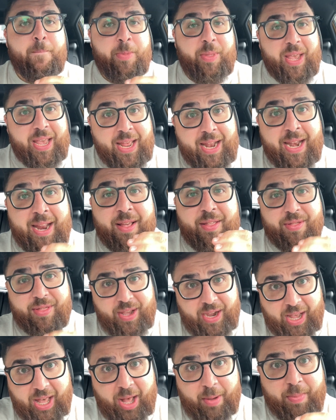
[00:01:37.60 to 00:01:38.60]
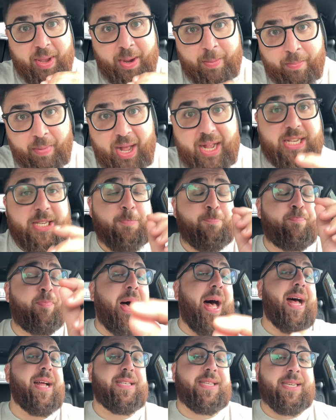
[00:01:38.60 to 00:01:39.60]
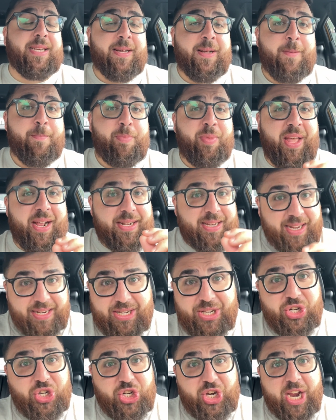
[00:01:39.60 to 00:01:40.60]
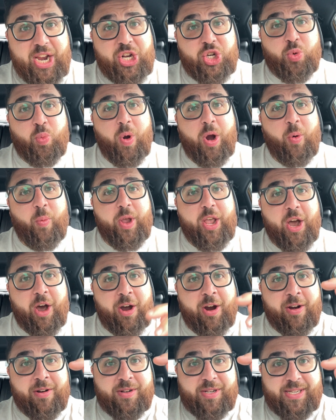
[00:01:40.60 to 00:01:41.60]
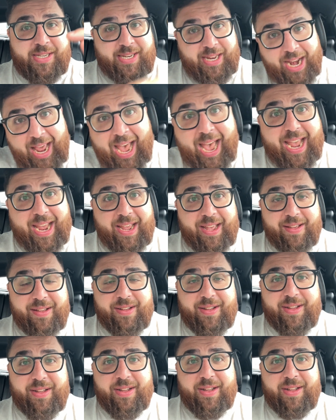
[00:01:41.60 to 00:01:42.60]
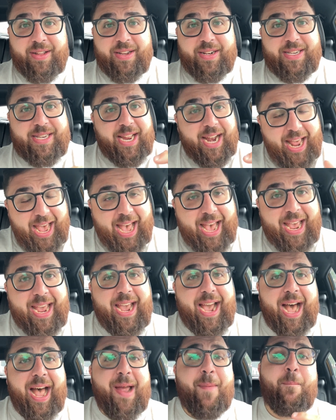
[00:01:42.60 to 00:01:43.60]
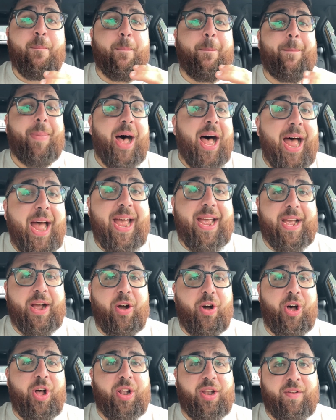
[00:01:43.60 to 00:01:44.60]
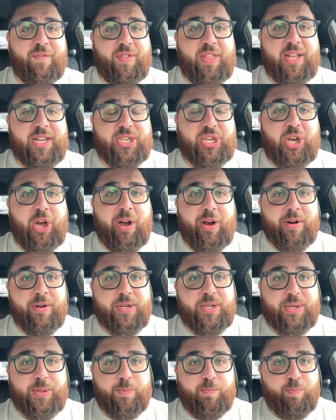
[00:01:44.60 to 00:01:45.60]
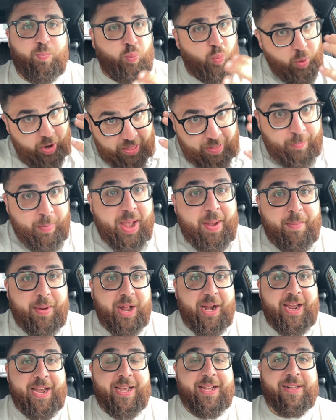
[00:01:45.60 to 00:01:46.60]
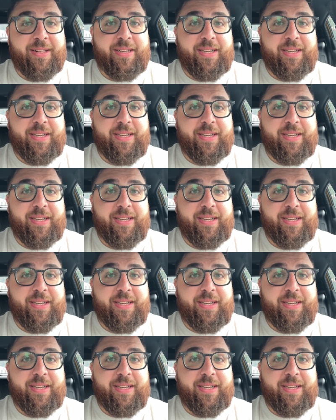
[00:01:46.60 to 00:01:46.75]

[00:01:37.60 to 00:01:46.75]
in the coming months. But that doesn't change where we are today. Today, I'm buying all of these cars with my money,